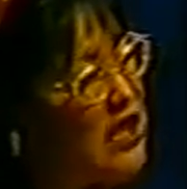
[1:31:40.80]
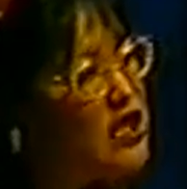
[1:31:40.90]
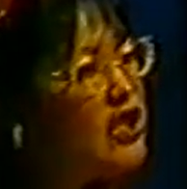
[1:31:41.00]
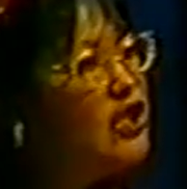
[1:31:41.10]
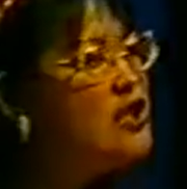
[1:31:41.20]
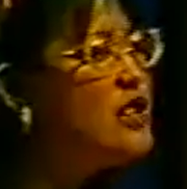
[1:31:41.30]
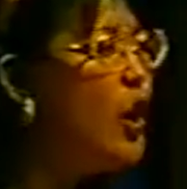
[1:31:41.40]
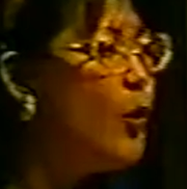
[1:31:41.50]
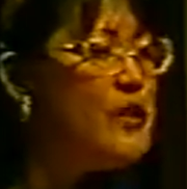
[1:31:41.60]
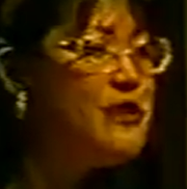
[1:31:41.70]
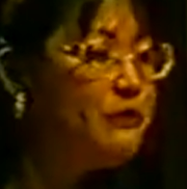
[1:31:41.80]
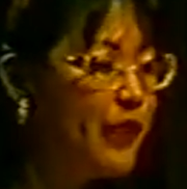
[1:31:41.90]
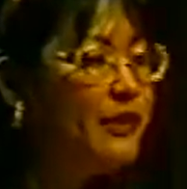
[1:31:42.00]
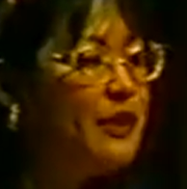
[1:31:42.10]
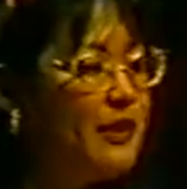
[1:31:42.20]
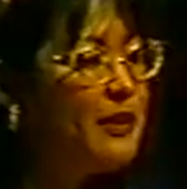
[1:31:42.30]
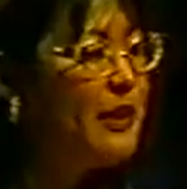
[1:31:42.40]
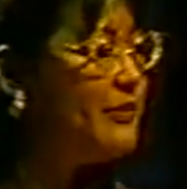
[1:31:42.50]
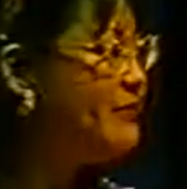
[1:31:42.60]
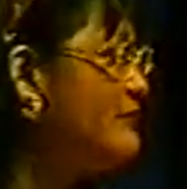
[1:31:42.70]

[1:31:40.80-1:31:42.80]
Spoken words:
Aunt Chinook used to always defend her to me.